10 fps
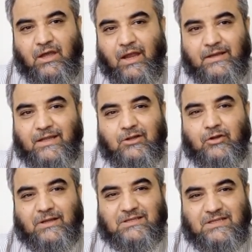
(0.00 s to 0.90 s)
And then
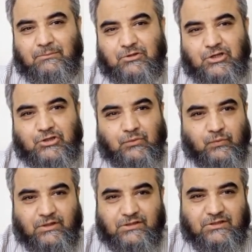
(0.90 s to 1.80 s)
on examination,
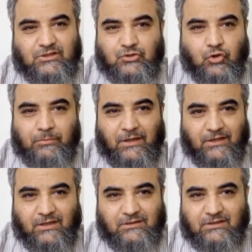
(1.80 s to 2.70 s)
we can see so
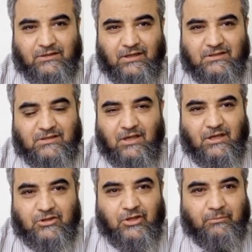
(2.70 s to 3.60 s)
many other things.
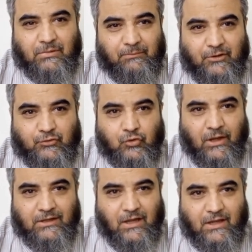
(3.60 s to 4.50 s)
There may be
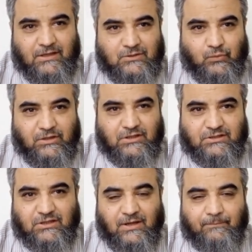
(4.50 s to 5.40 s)
dry eyes, we can
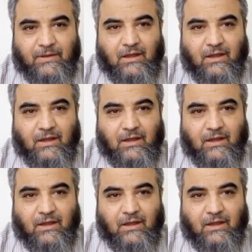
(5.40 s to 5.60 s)
see.